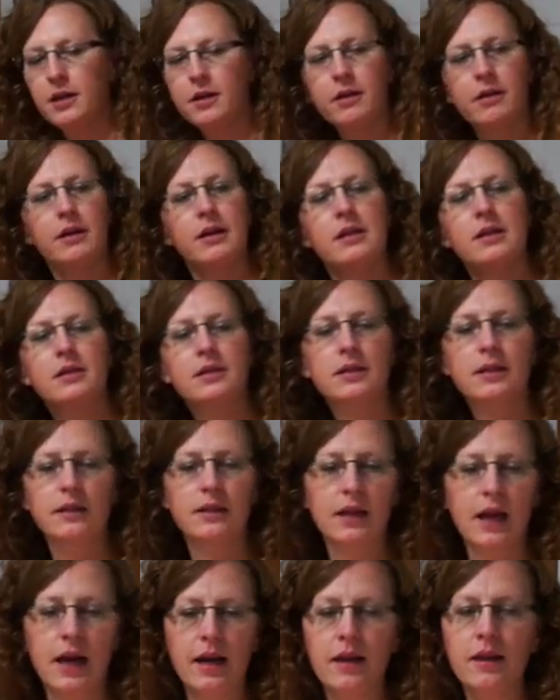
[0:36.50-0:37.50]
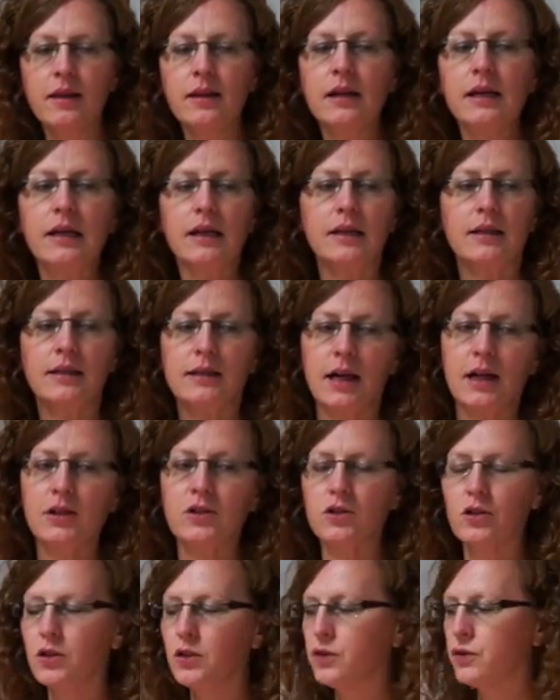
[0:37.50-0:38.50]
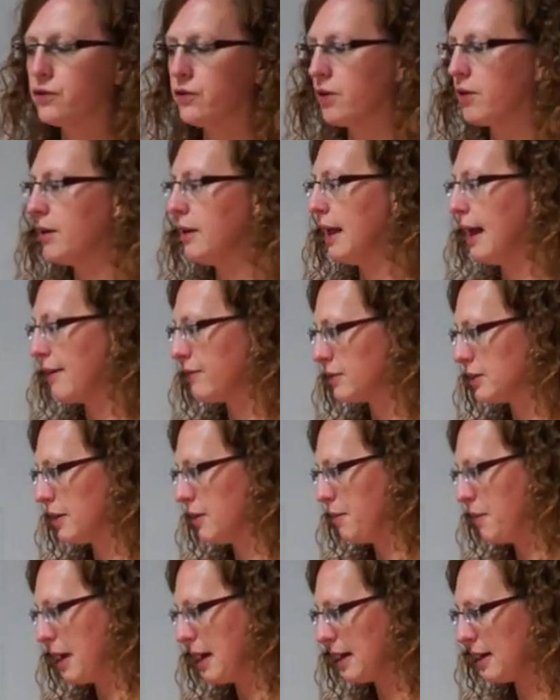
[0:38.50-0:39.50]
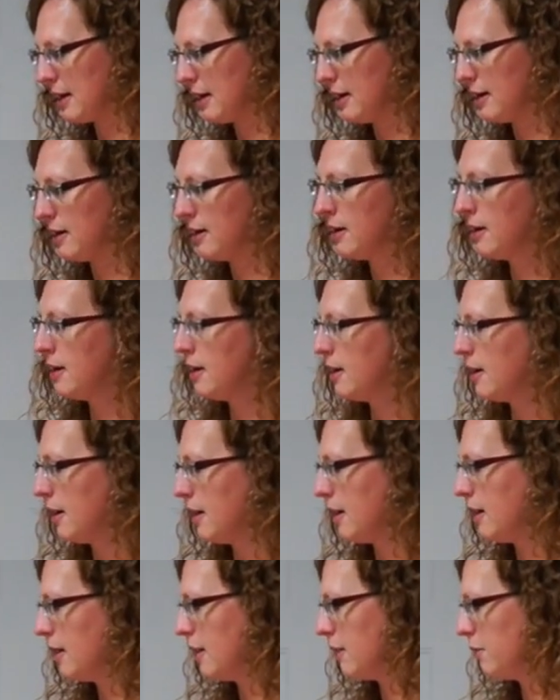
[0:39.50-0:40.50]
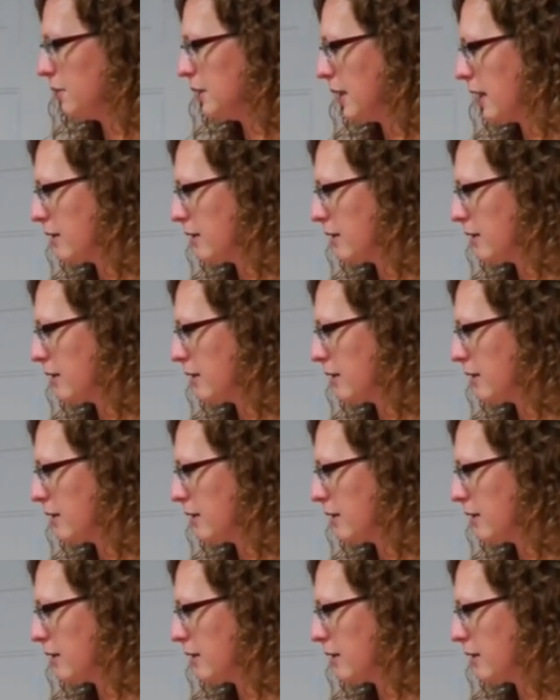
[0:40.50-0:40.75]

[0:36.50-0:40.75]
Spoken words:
here is kind of the essentials for Lefse making. We